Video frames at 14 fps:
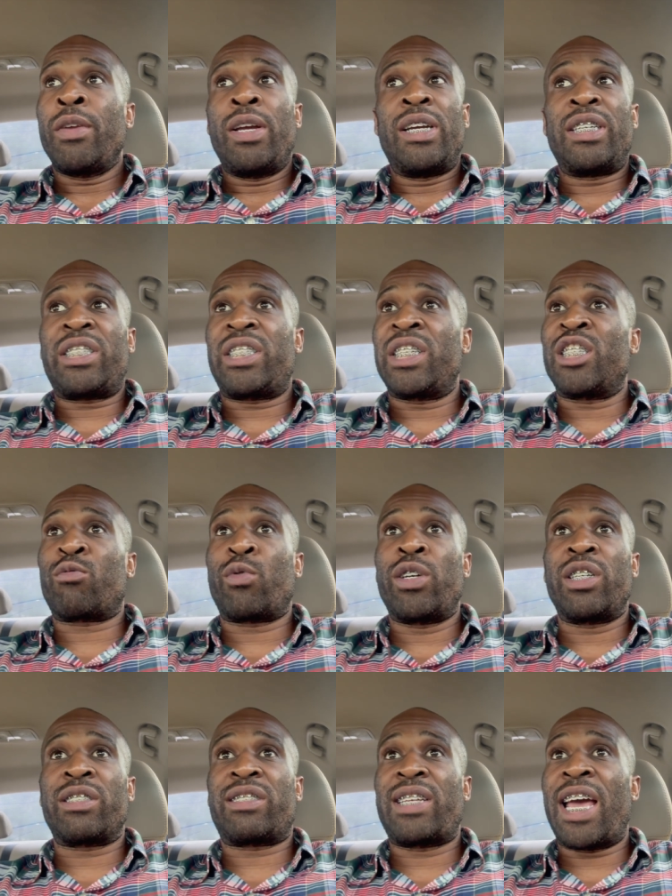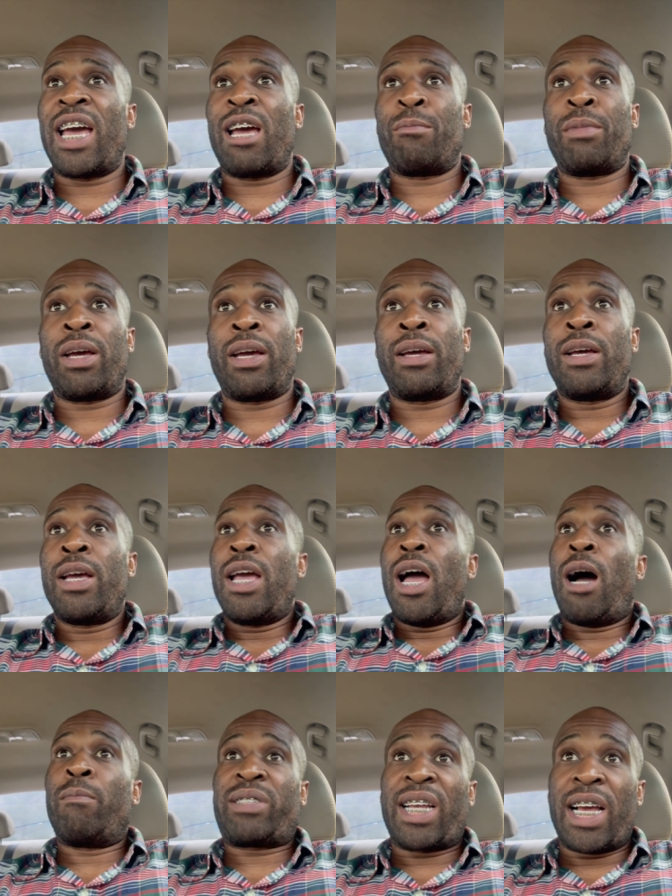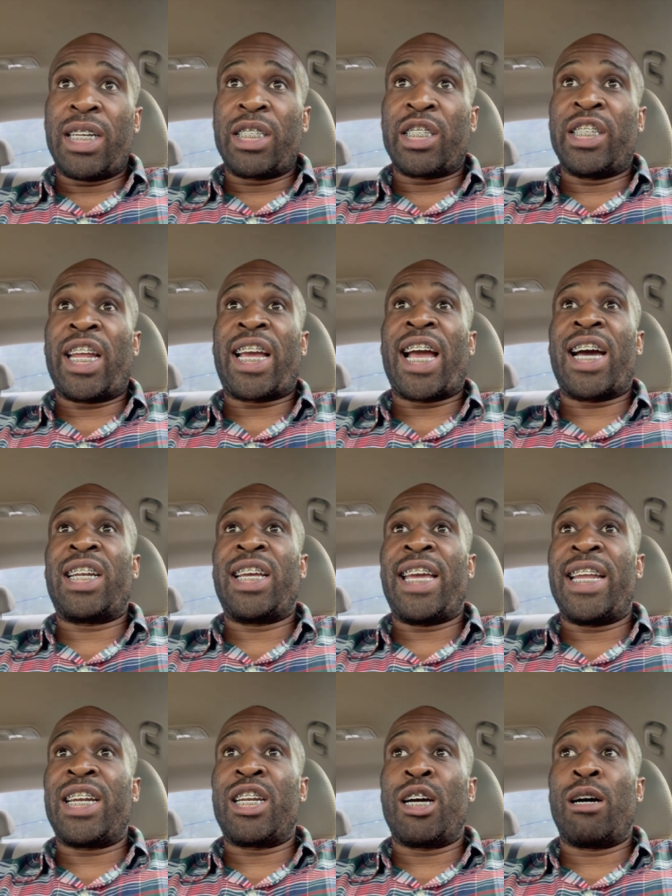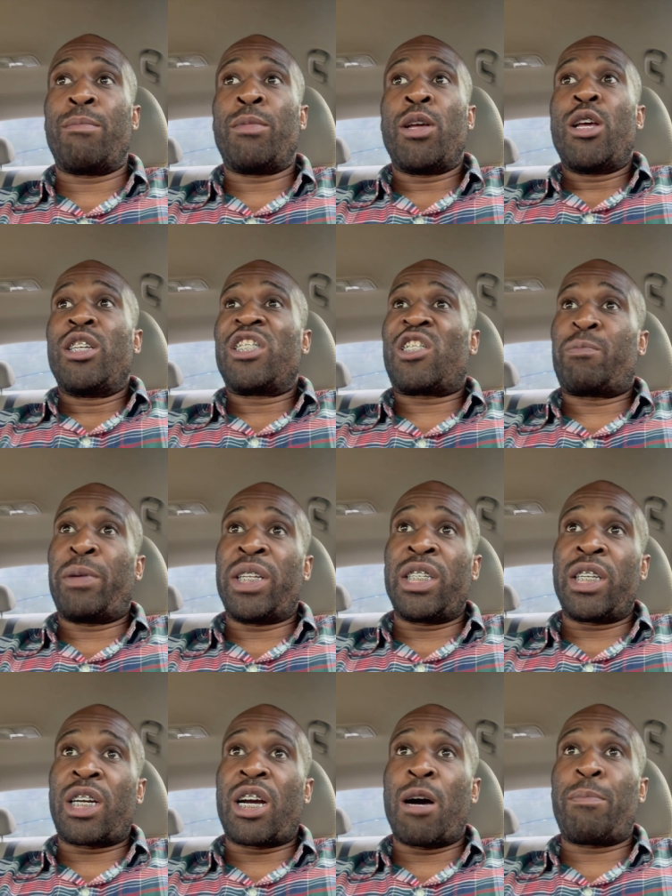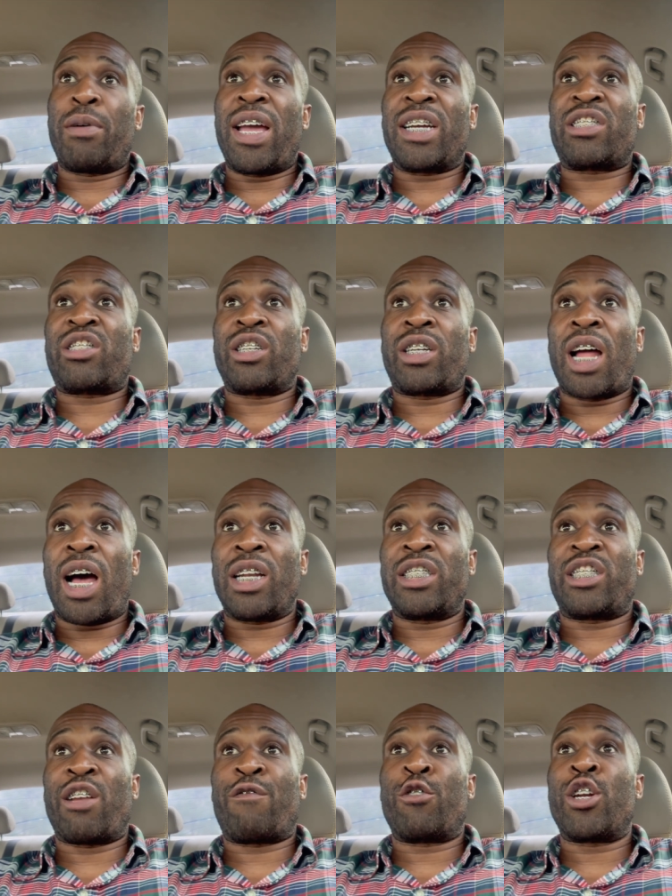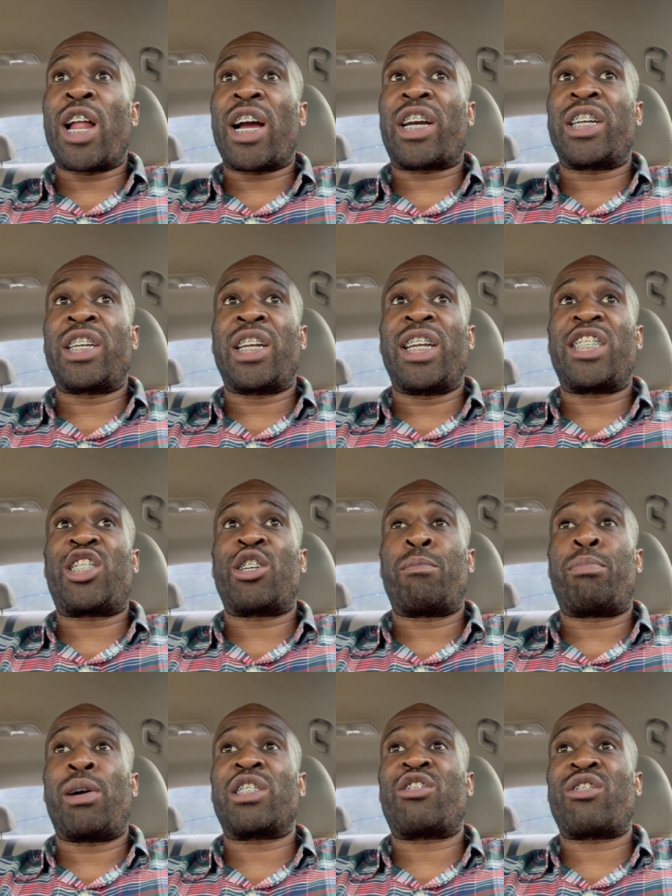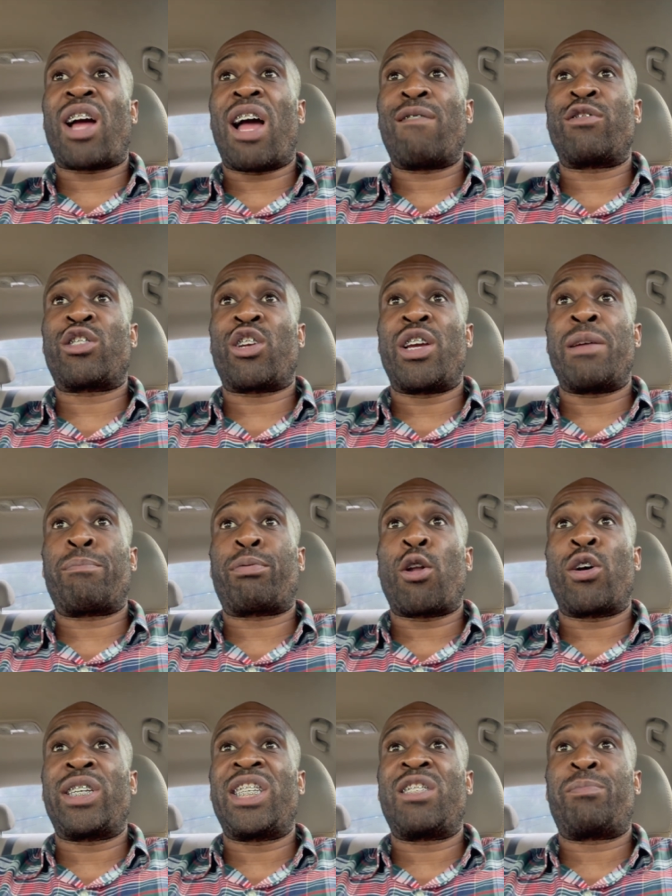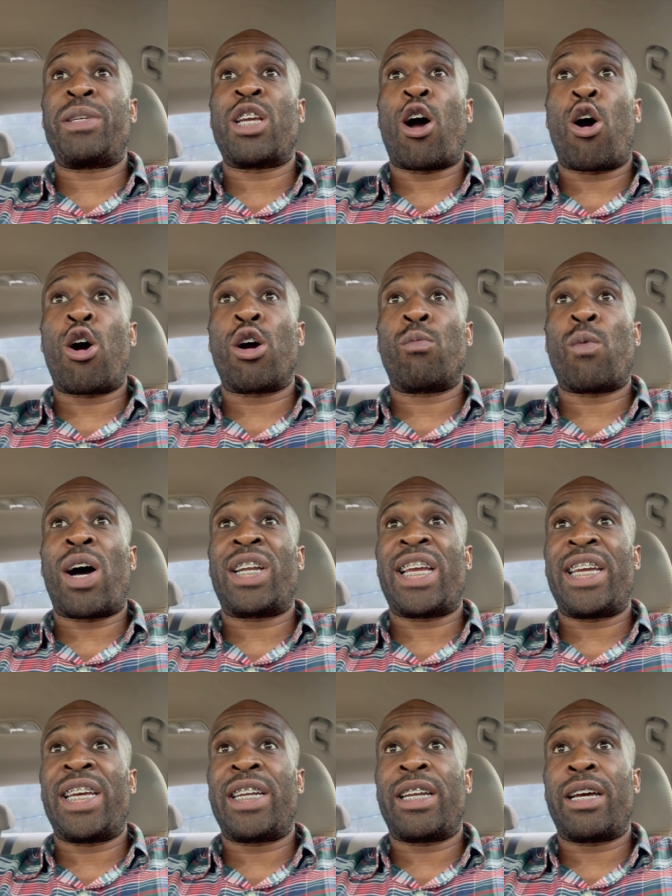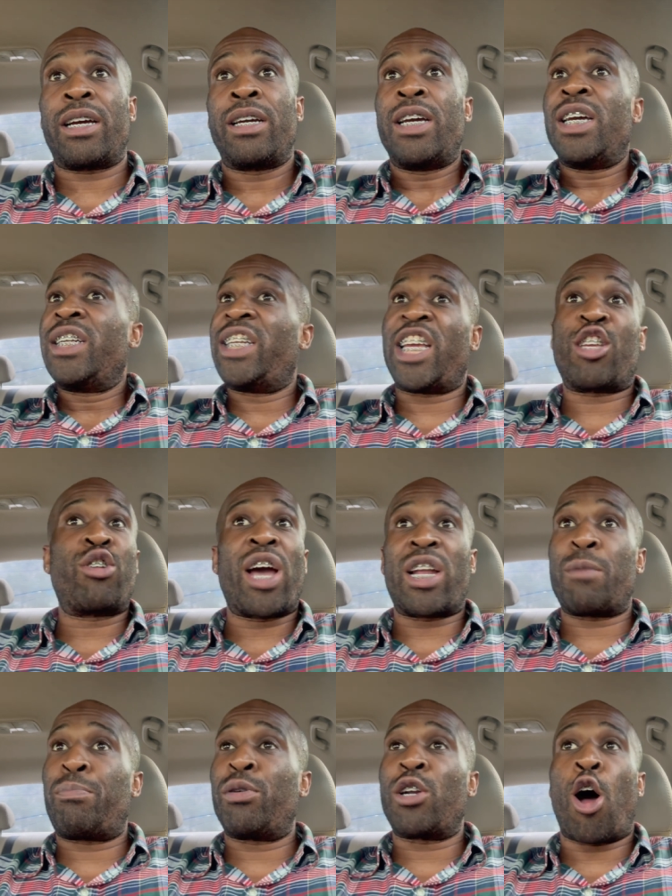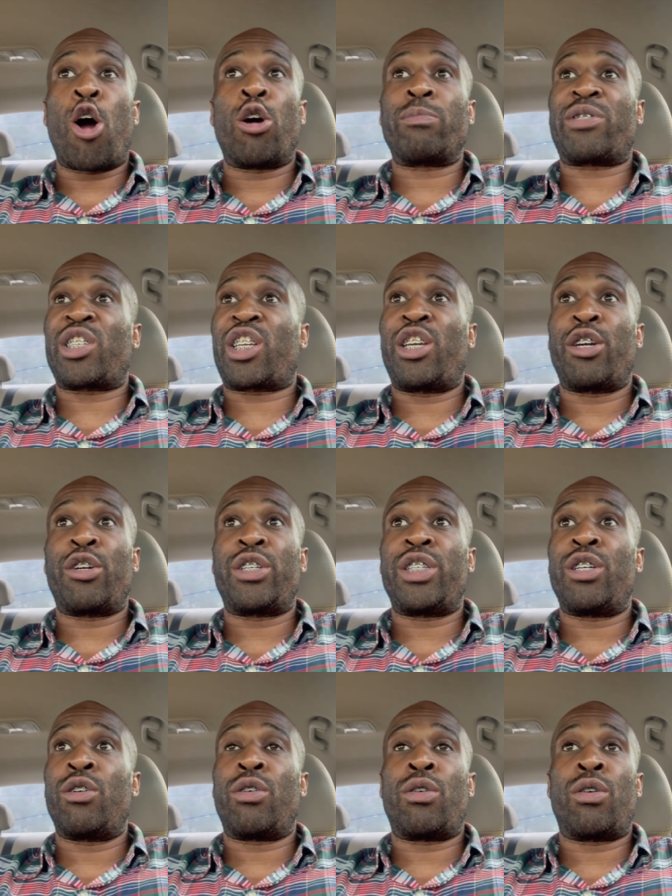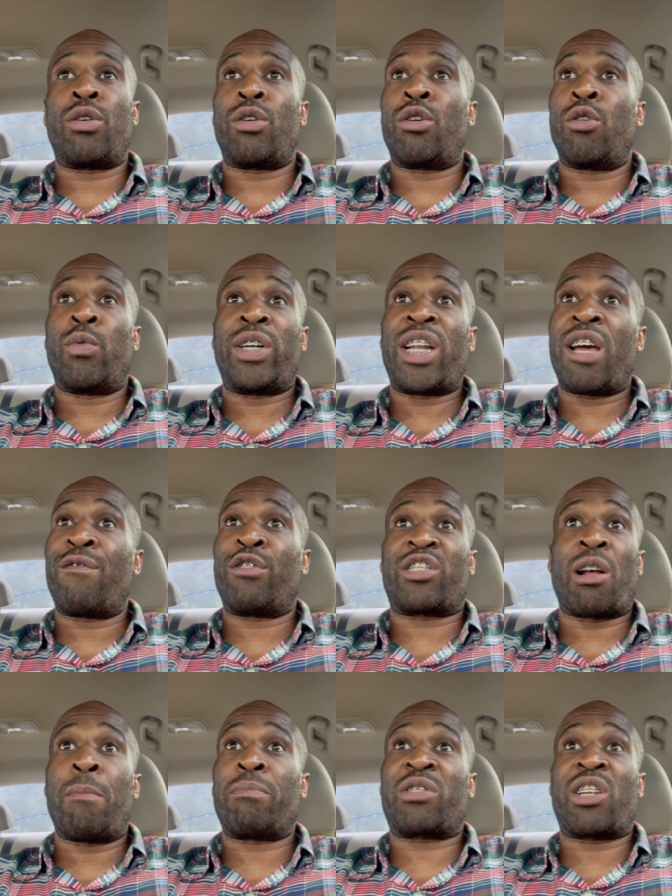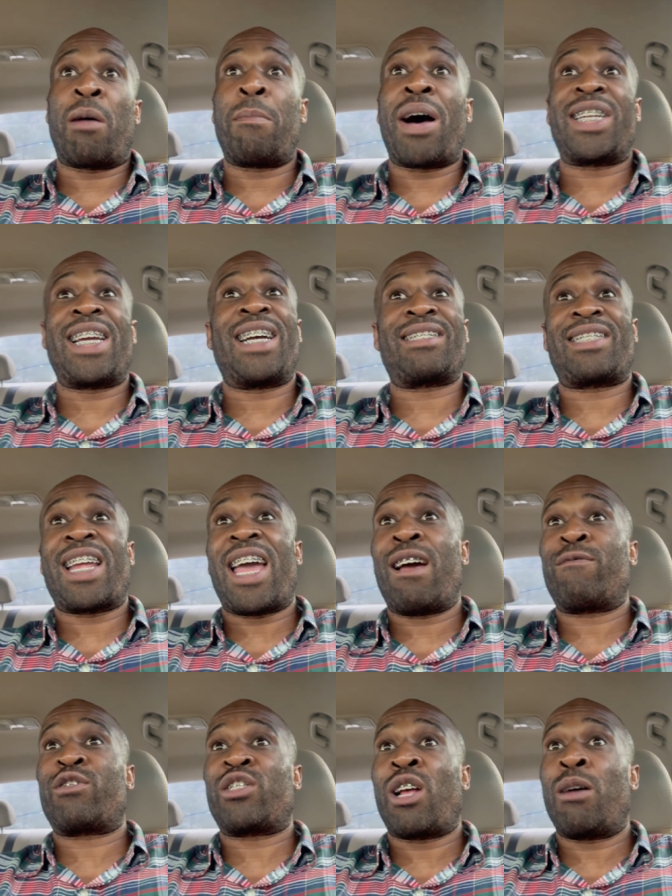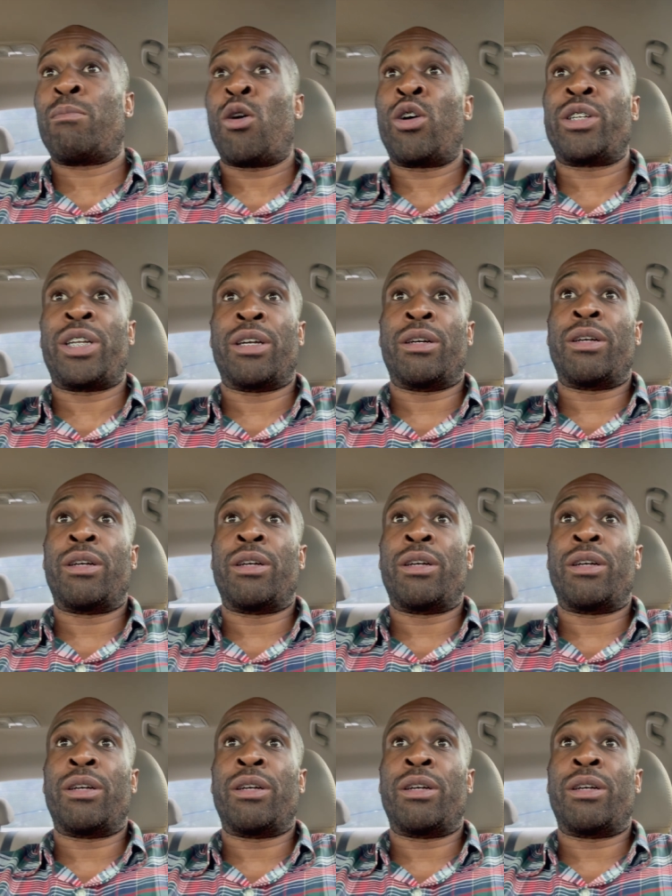This shit is real sad, man. I'm telling you, they got to end up spending a couple extra dollars. If you're not going to let your bus drivers or employees be armed while they're in there, then you got to put armed security or, or, or, whatever. Some Somebody has to have something on there.